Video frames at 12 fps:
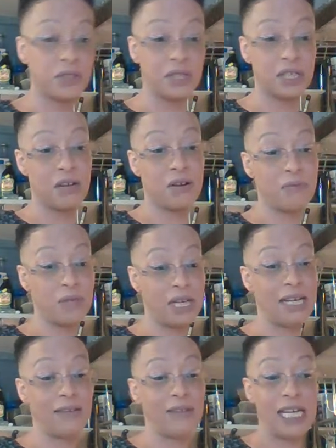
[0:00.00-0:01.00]

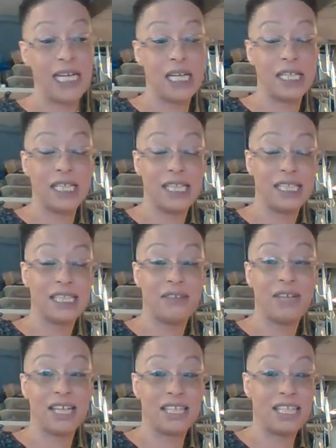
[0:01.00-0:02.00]
really, really lucky because they're
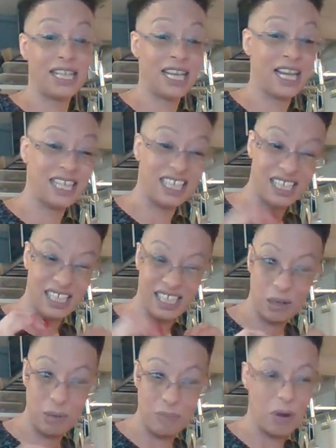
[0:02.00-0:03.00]
actually getting a
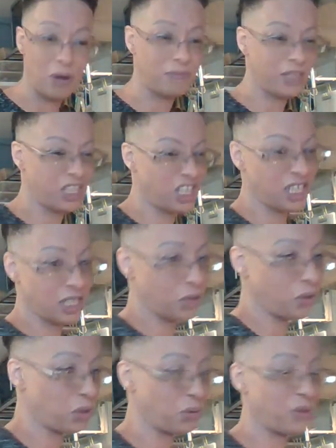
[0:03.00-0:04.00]
little pot of my cheese
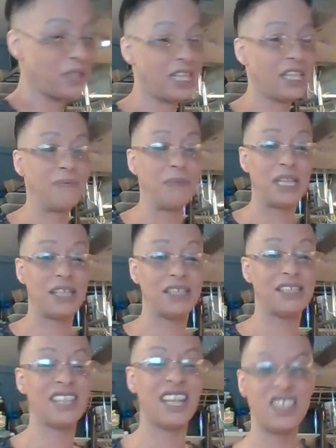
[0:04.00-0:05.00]
sauce with it
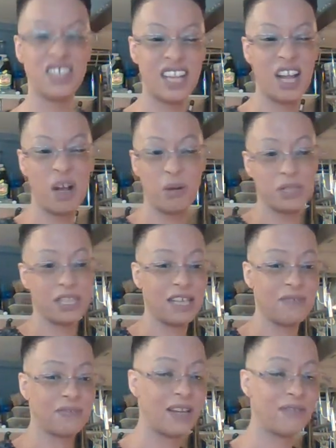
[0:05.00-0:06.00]
because that just helps it
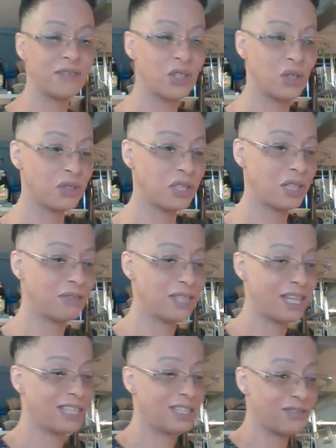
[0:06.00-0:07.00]
give that risotto
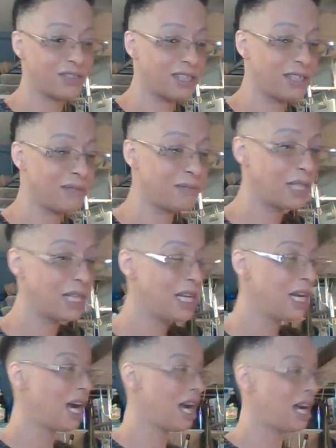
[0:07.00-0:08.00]
taste for them.
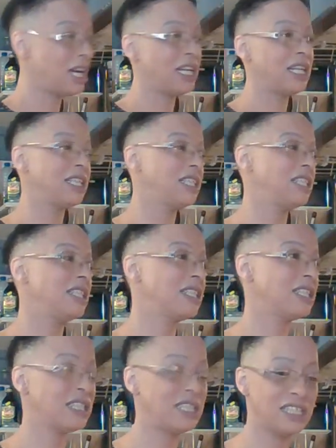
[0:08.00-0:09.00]
And
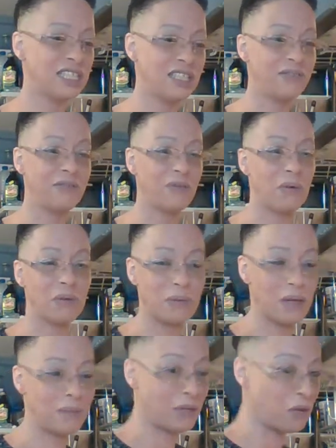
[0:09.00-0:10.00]
there's nothing wrong with a
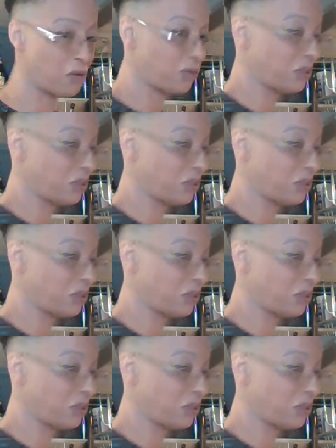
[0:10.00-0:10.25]
bit of milk for